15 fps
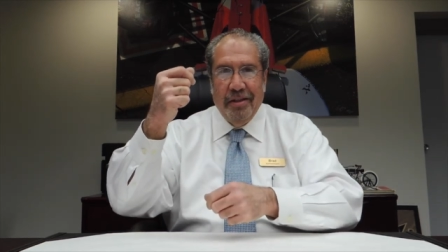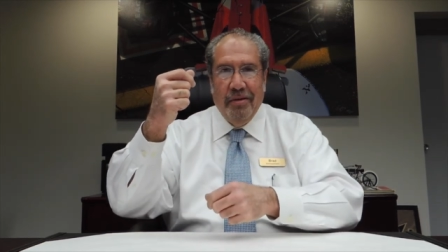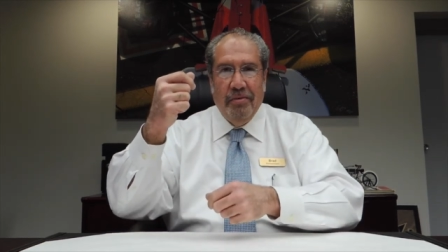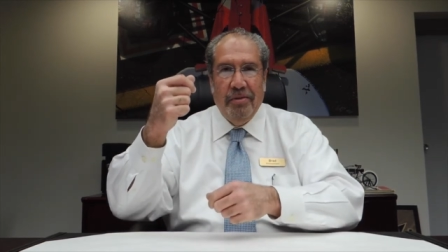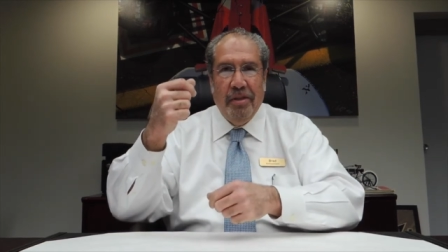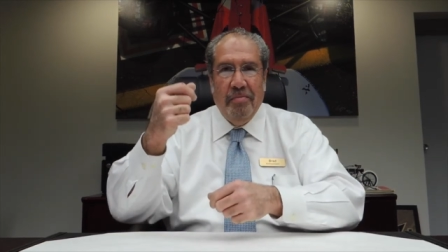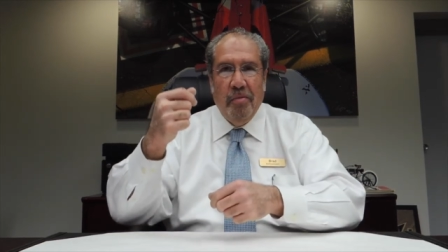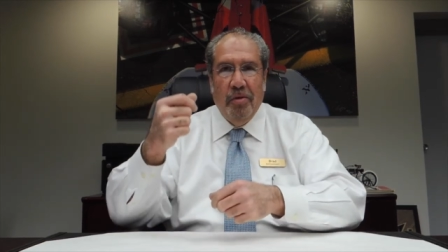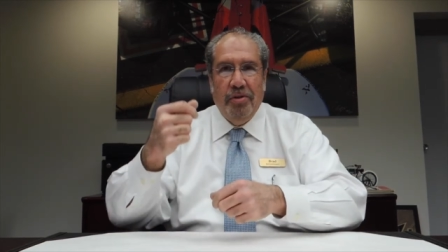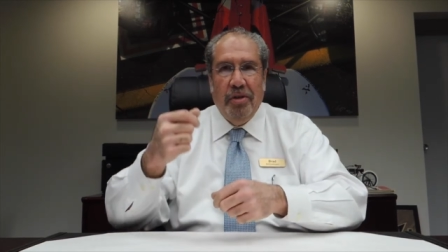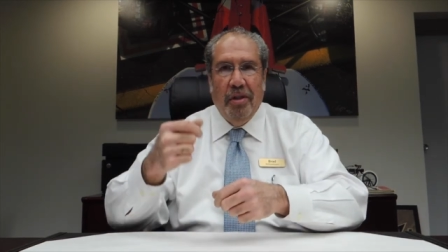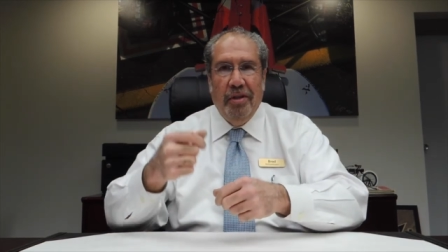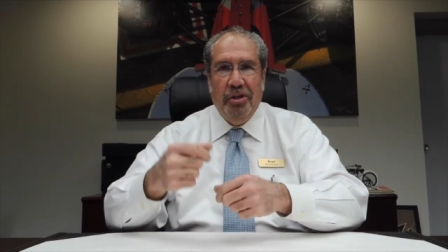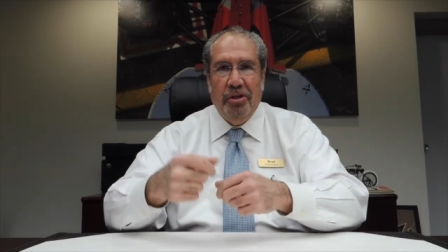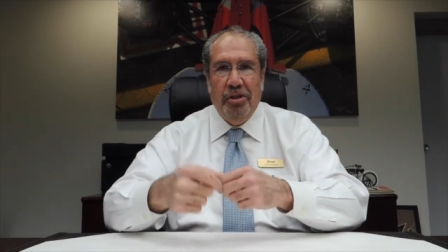It was the most
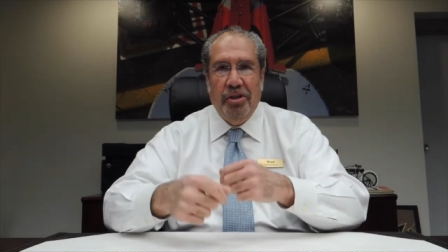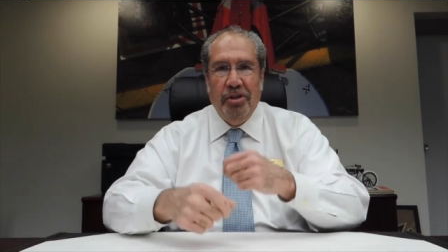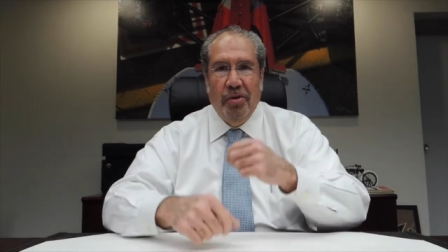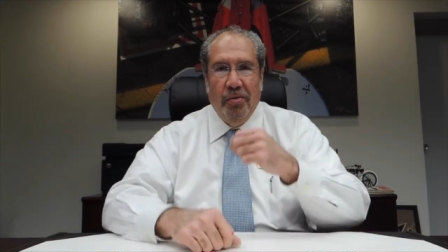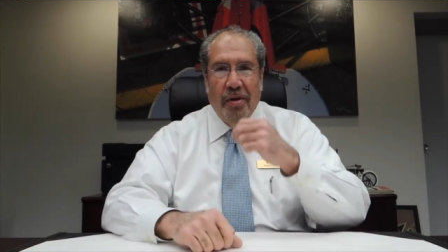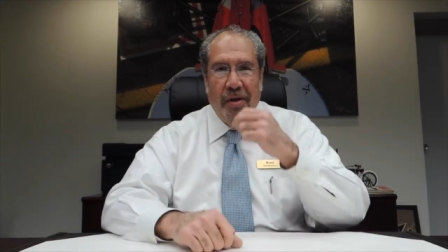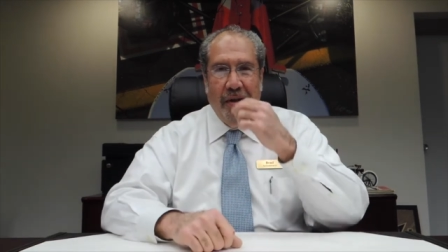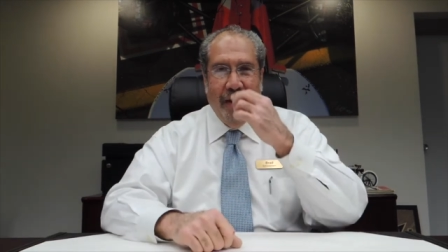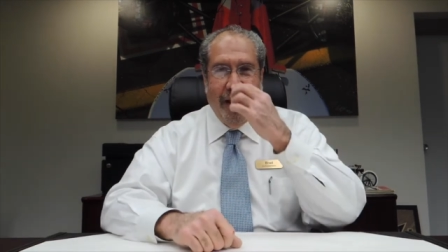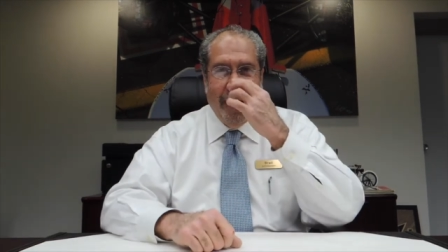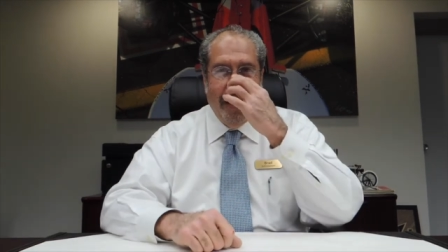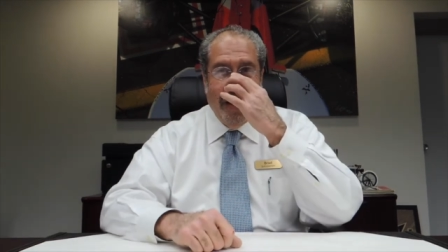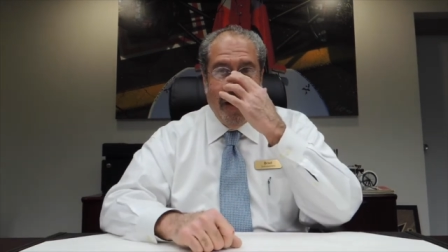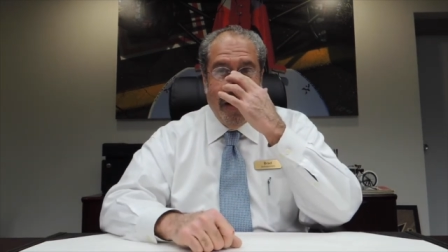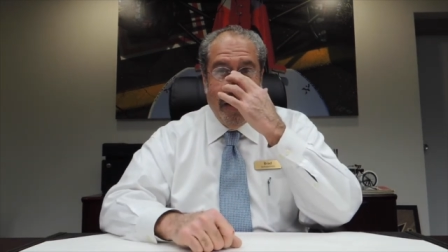delicious soda
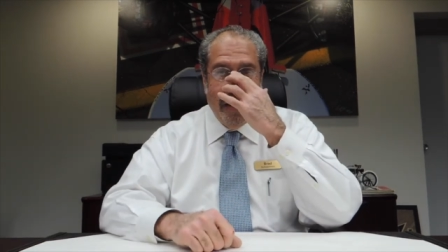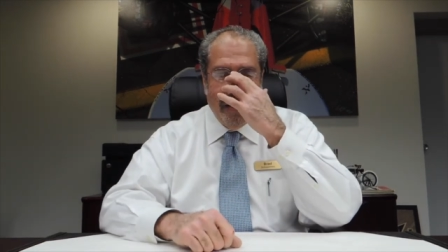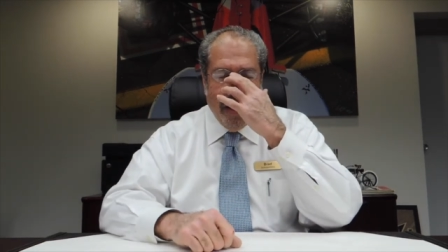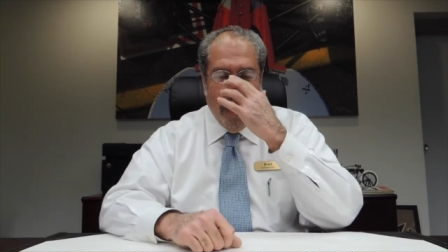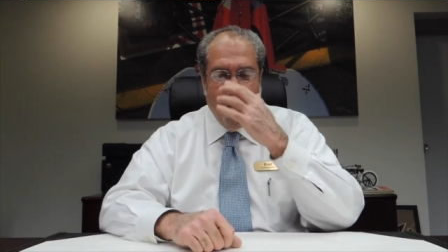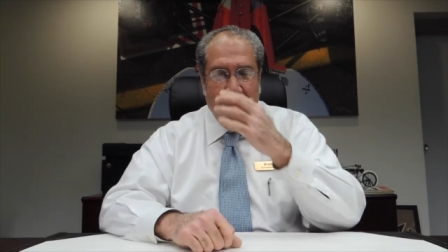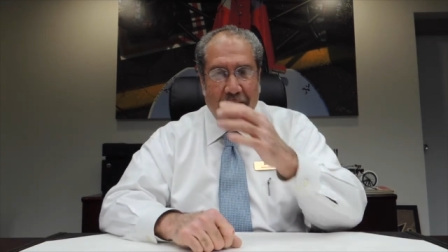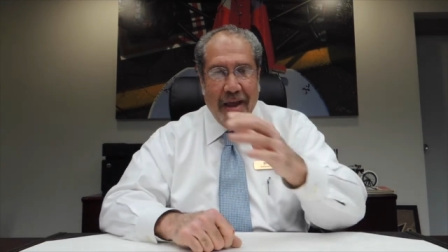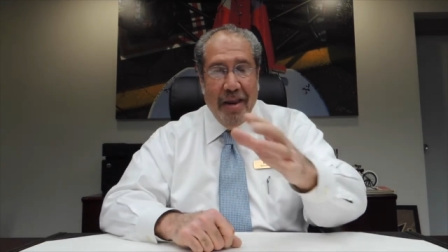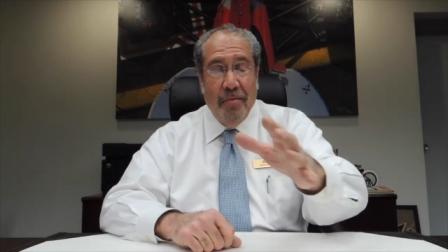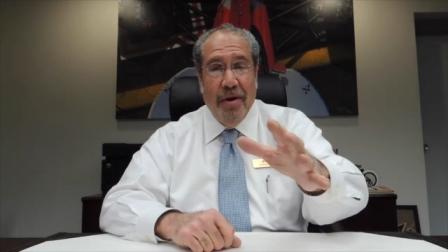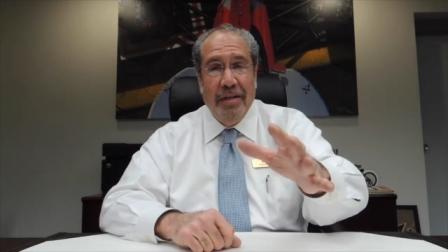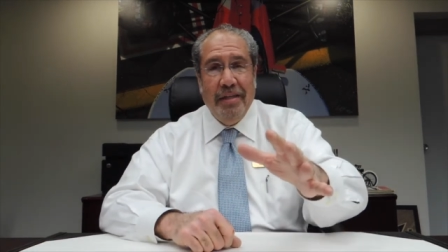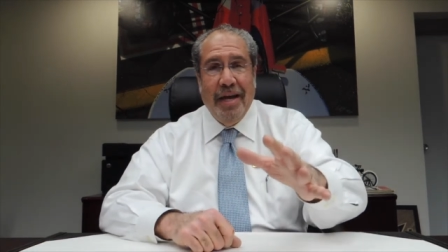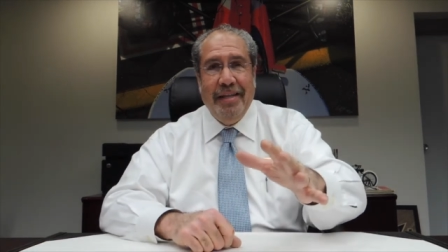at any time.
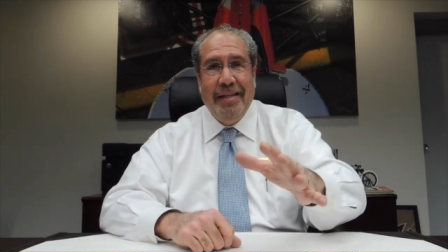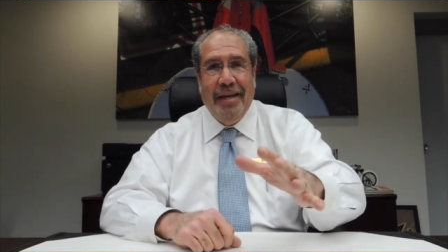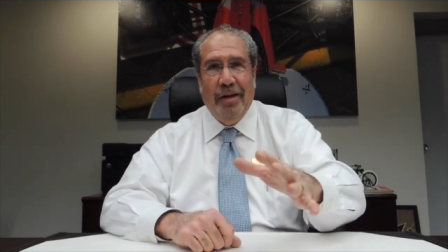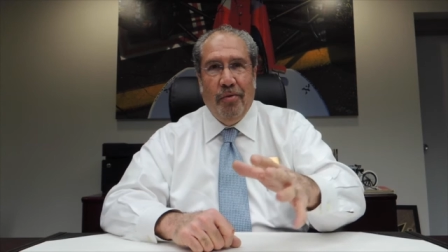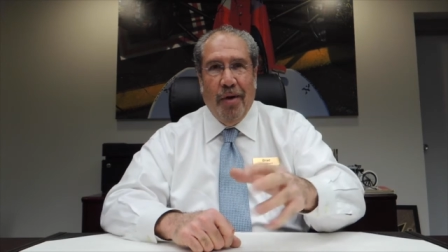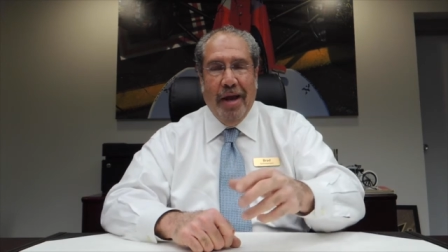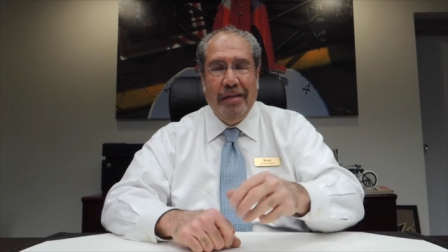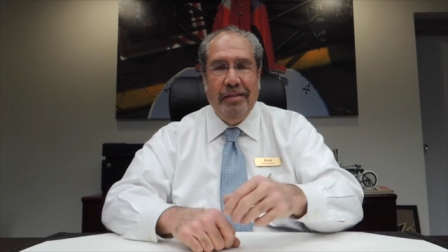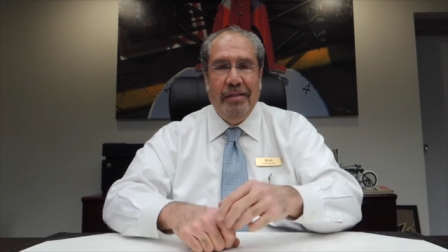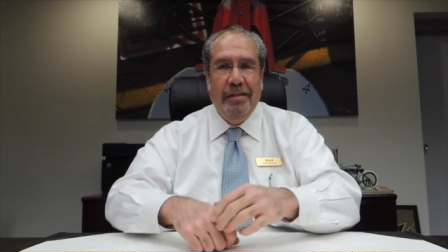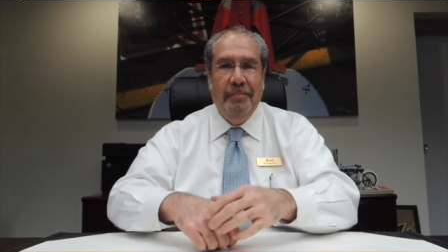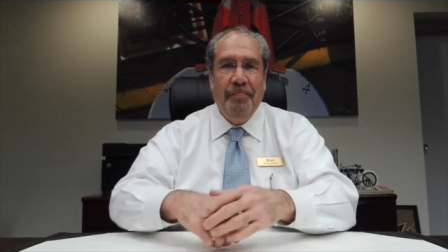Anyways, I digress.